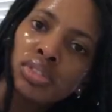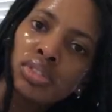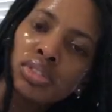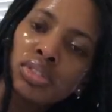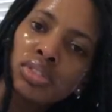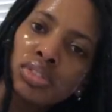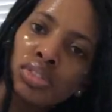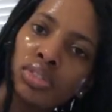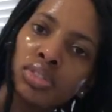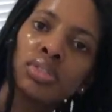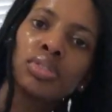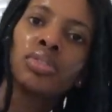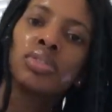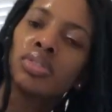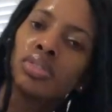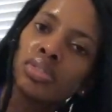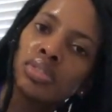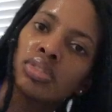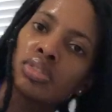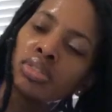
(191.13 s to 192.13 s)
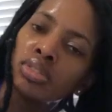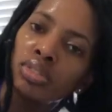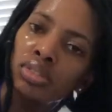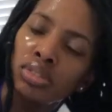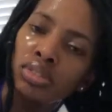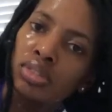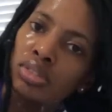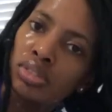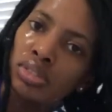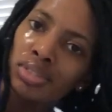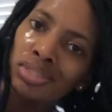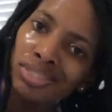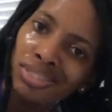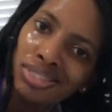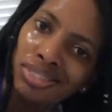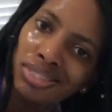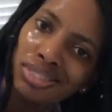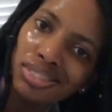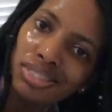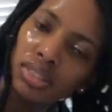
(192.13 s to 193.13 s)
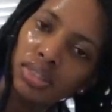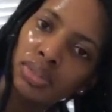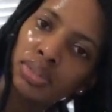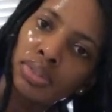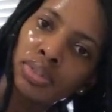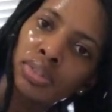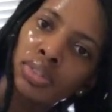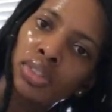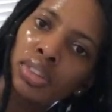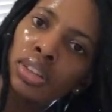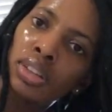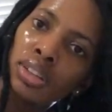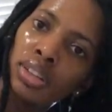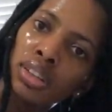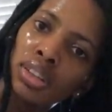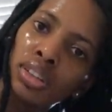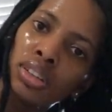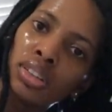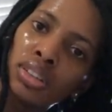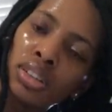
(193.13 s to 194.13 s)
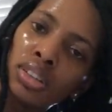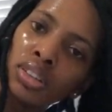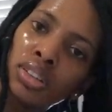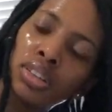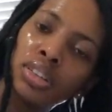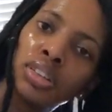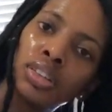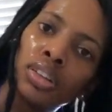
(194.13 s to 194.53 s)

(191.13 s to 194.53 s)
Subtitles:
they don't get too heavy when rinsing your hair,